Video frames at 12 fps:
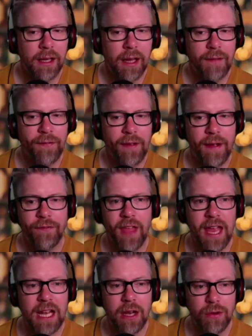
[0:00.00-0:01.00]
If
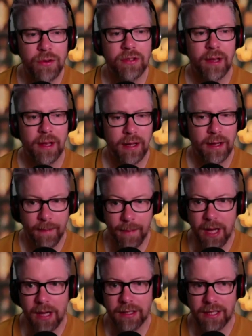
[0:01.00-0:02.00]
they lose a
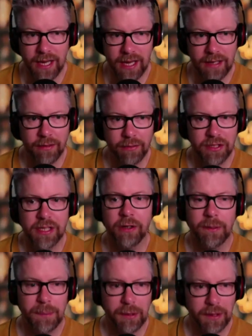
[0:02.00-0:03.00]
market, obviously they've
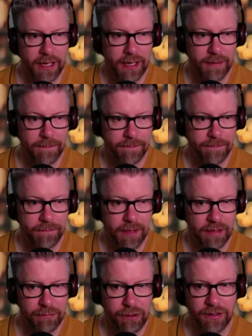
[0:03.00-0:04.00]
got to put their
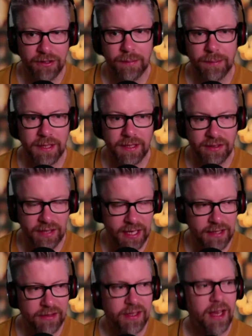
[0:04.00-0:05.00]
prices up in the
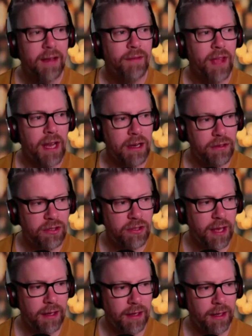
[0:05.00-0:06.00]
States. If they
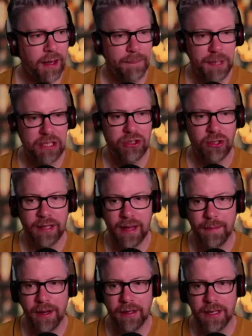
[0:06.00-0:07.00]
lose a big chunk of
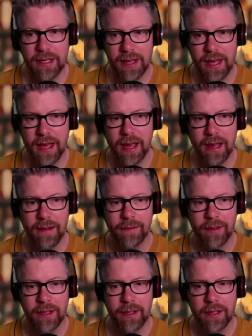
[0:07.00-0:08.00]
their market there,
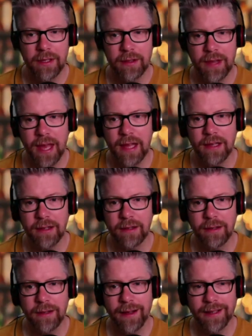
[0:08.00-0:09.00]
then
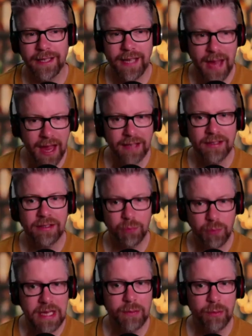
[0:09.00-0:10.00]
I guess
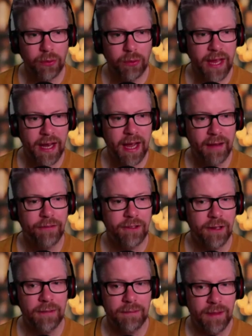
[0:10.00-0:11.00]
we will then have
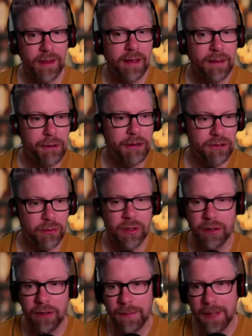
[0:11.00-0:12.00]
to, the prices will
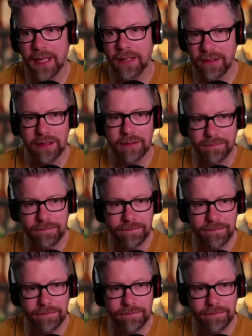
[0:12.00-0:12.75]
go up here to